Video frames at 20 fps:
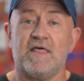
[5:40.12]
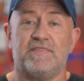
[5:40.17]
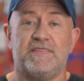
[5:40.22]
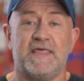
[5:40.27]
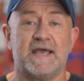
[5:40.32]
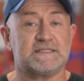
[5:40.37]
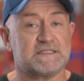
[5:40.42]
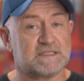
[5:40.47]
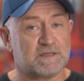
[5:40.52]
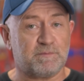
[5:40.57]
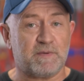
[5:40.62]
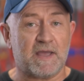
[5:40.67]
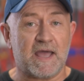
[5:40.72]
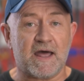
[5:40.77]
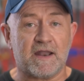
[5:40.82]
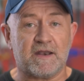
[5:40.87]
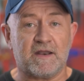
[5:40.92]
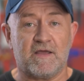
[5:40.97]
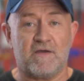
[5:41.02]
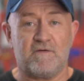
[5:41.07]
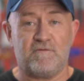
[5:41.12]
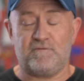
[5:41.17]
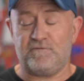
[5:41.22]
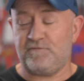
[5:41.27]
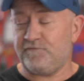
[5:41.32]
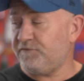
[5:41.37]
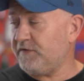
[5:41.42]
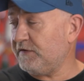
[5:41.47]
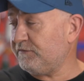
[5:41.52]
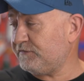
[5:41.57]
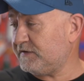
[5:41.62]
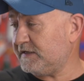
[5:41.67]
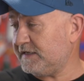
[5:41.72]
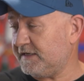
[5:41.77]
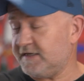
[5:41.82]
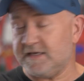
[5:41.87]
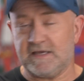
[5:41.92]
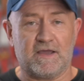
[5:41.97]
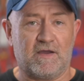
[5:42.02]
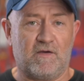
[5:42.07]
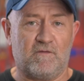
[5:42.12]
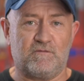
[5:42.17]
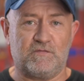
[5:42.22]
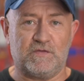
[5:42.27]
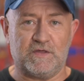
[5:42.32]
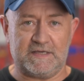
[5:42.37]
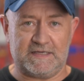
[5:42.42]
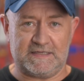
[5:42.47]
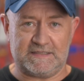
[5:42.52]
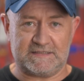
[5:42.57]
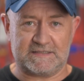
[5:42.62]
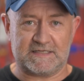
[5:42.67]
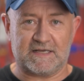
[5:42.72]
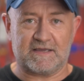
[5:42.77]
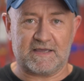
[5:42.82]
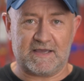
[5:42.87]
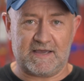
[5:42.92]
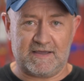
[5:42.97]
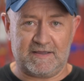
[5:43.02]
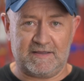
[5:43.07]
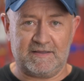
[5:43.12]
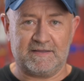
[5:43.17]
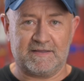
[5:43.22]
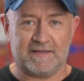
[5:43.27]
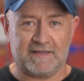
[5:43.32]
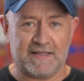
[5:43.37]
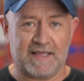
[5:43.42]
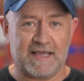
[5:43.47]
That's about 50 of these, okay?